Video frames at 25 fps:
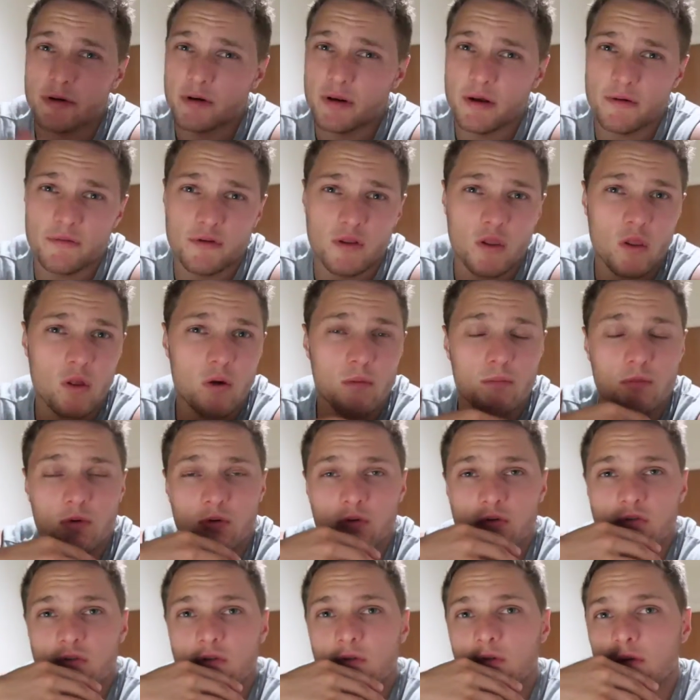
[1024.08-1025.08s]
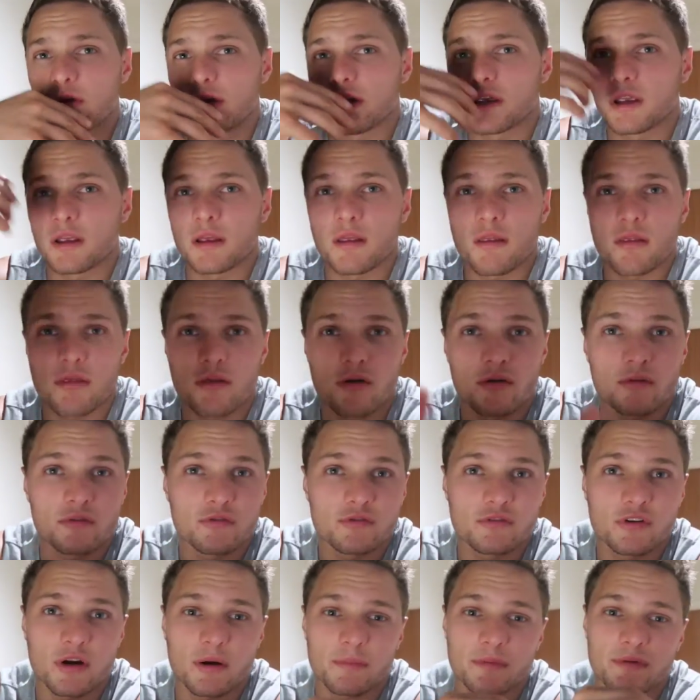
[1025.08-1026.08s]
going to have a lot more talking,
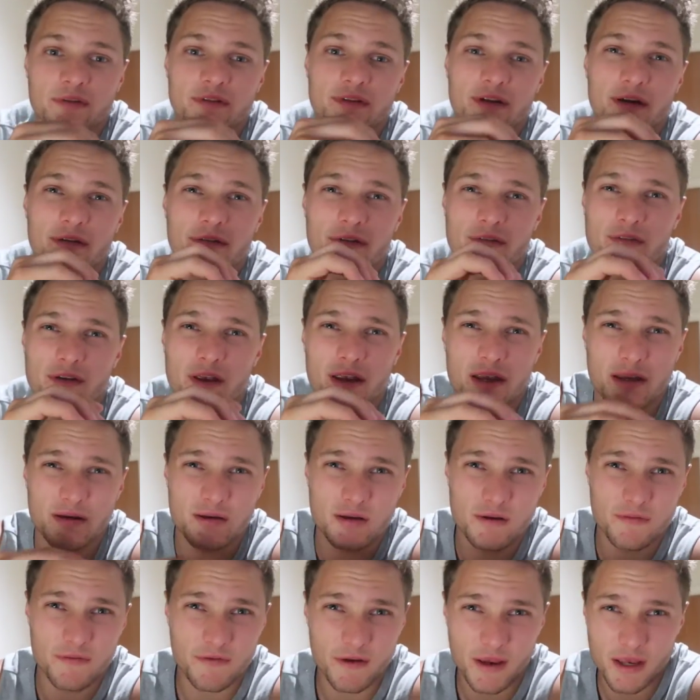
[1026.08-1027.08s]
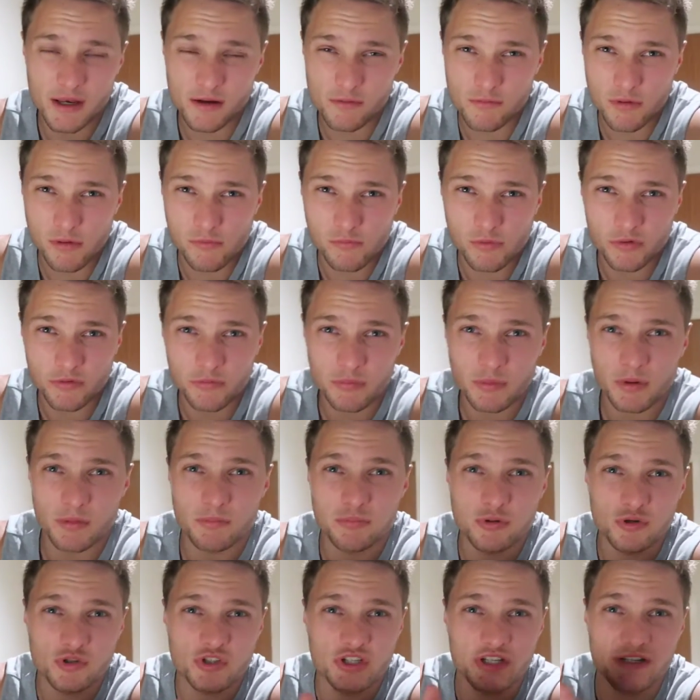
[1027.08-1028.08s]
those type of stuff. If anyone wants me to
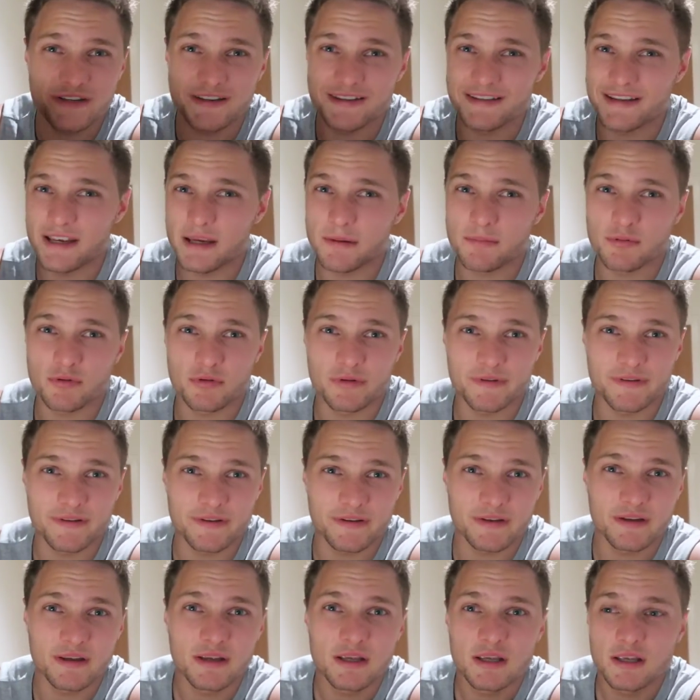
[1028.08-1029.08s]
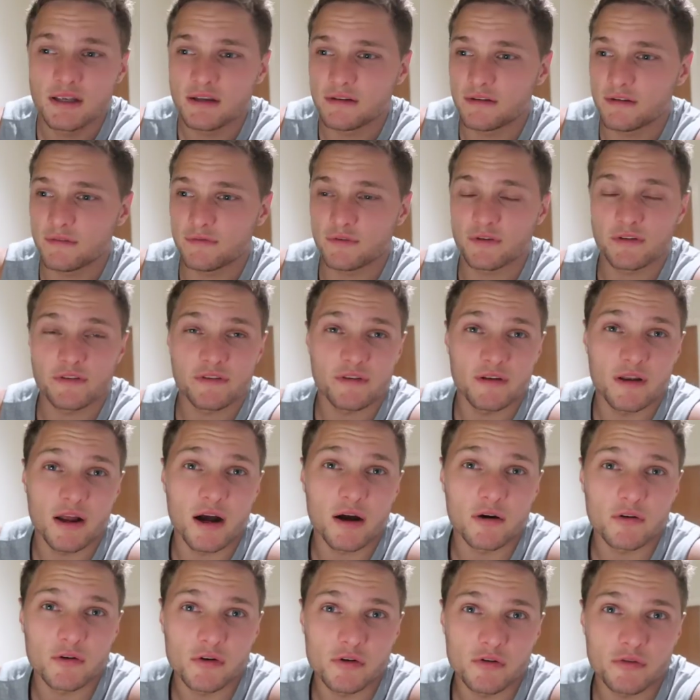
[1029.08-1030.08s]
push deeper into different
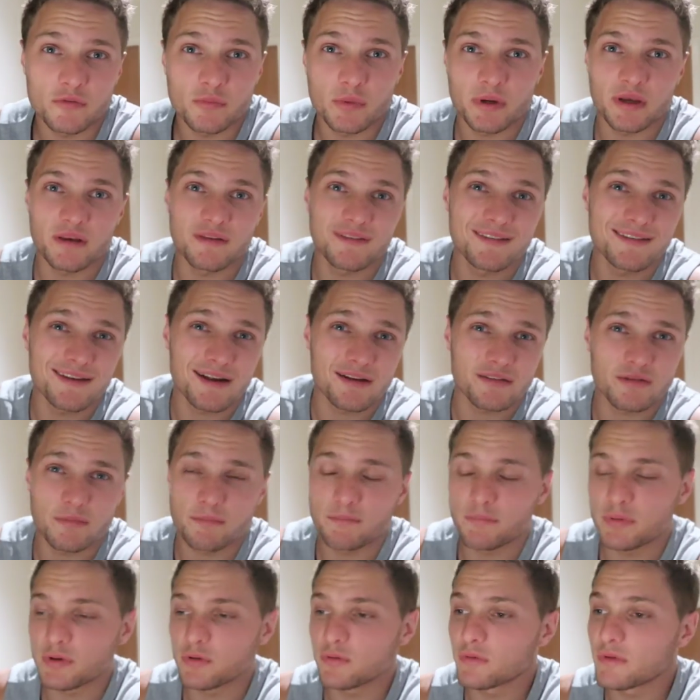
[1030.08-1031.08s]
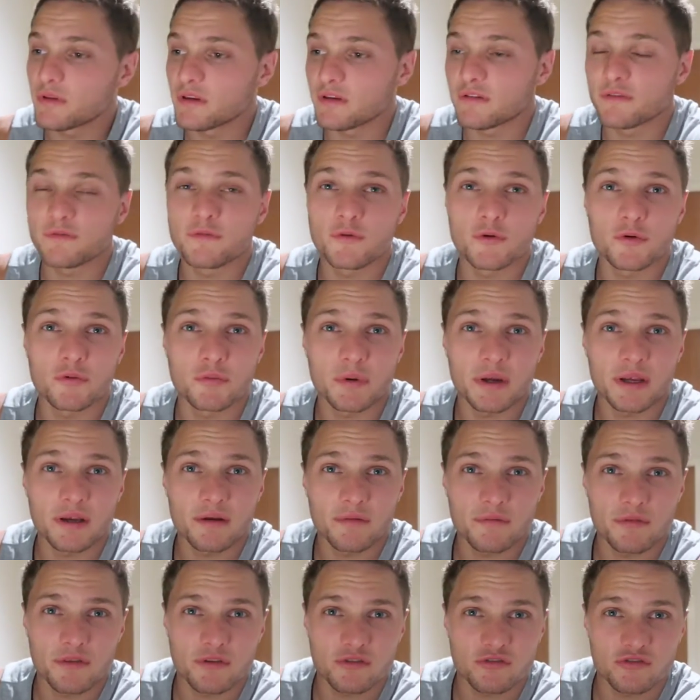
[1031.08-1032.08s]
scenarios, we can start to build this 4 week
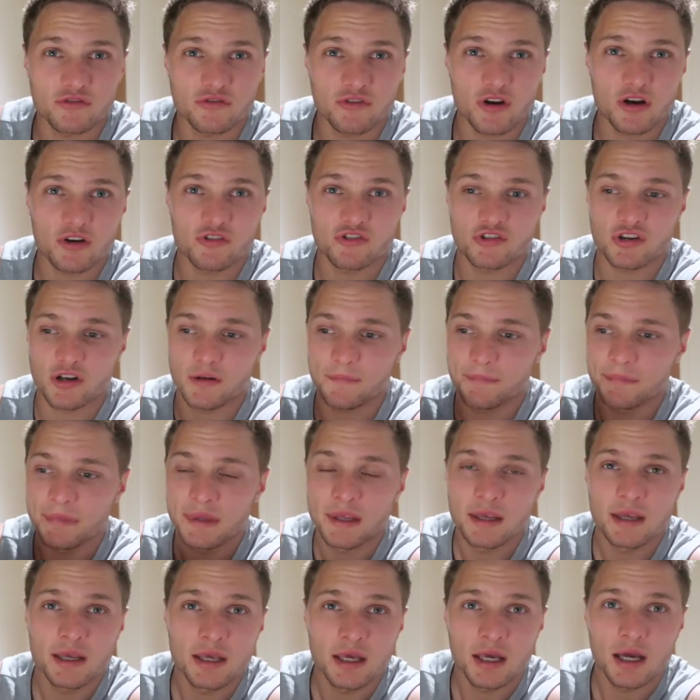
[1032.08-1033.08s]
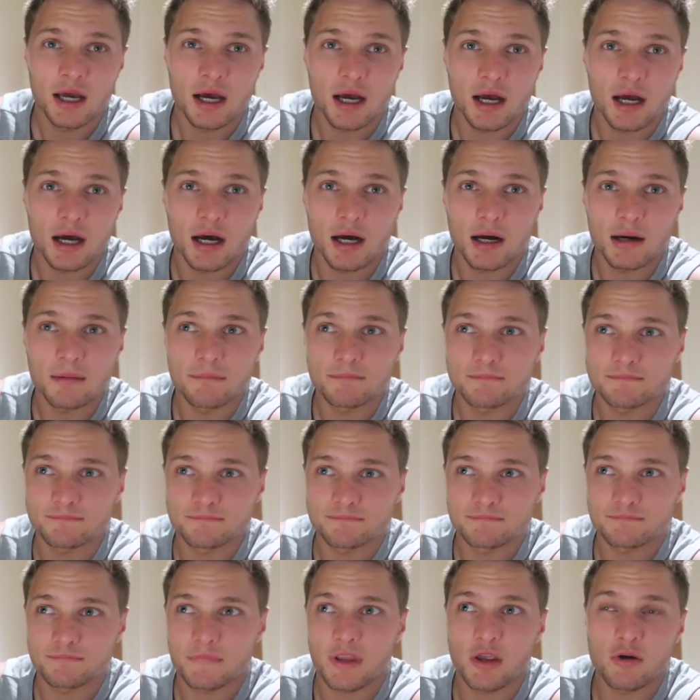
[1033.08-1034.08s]
of the structure.
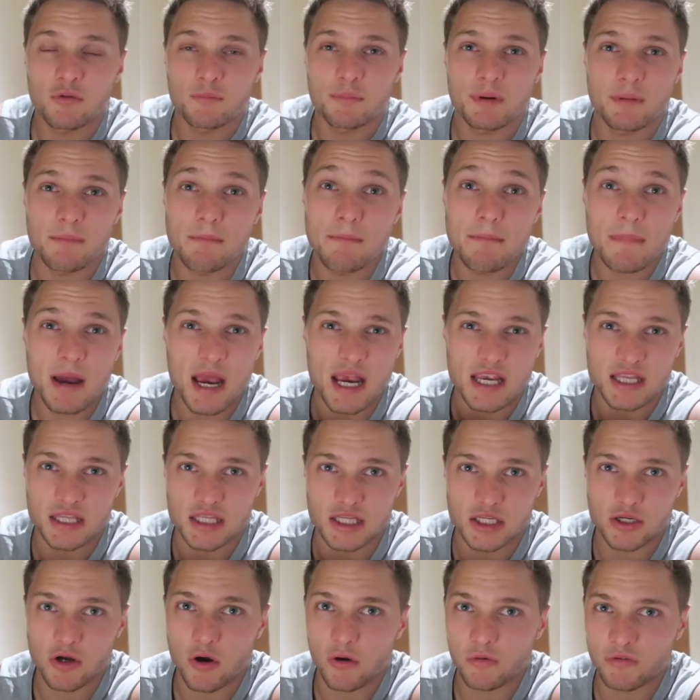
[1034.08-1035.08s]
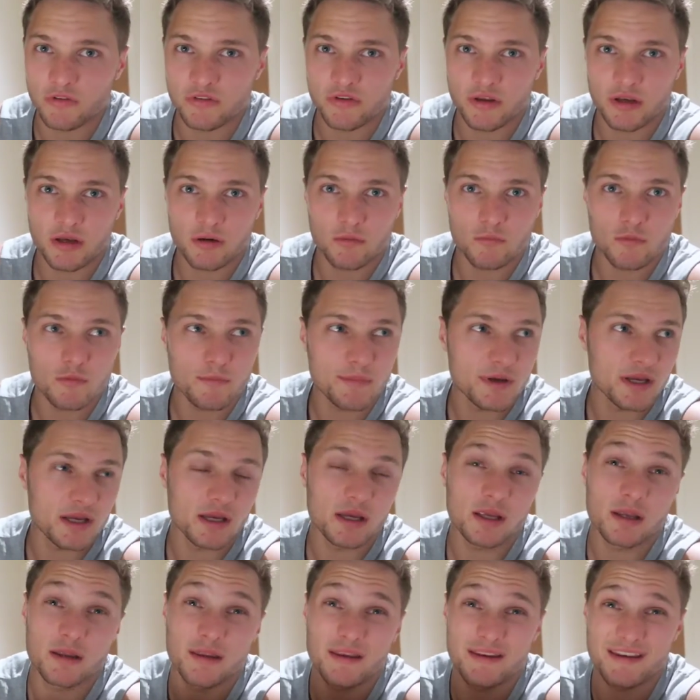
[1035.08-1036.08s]
It will be mainly goal setting will
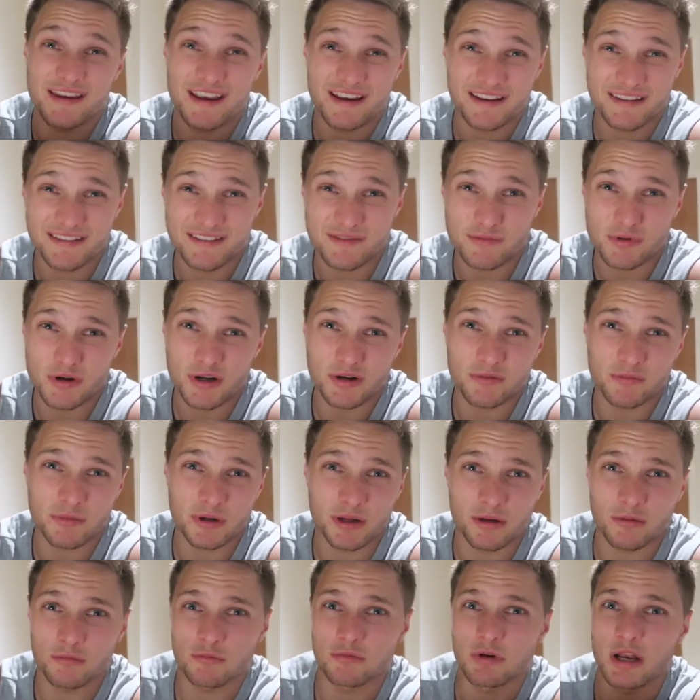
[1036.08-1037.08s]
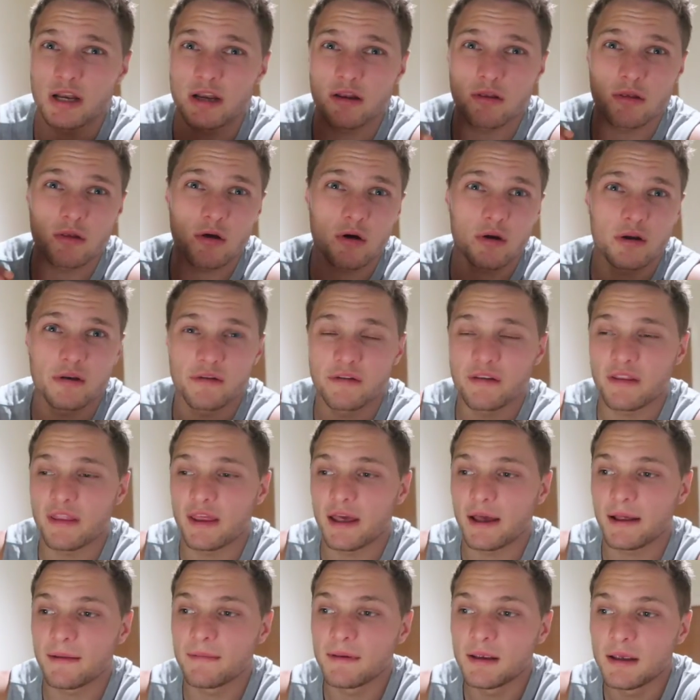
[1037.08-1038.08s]
be the next one. We're going to run a lot into
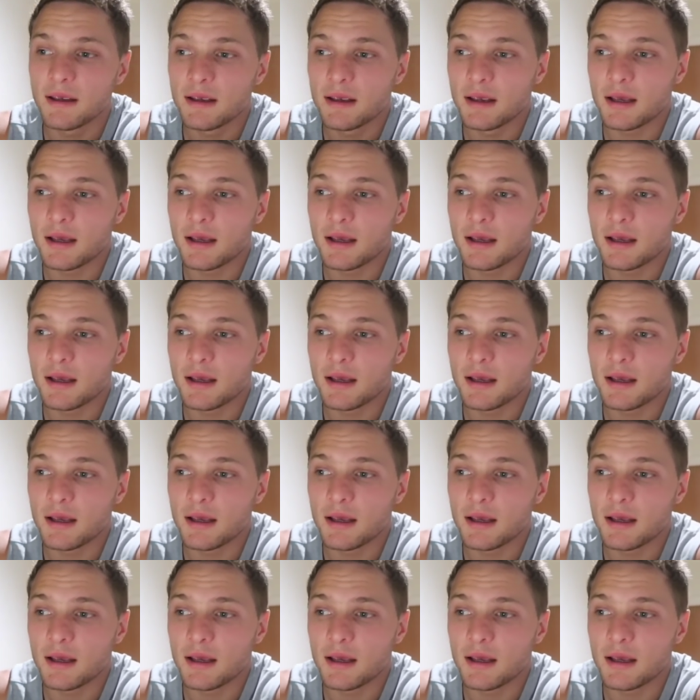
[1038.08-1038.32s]
that.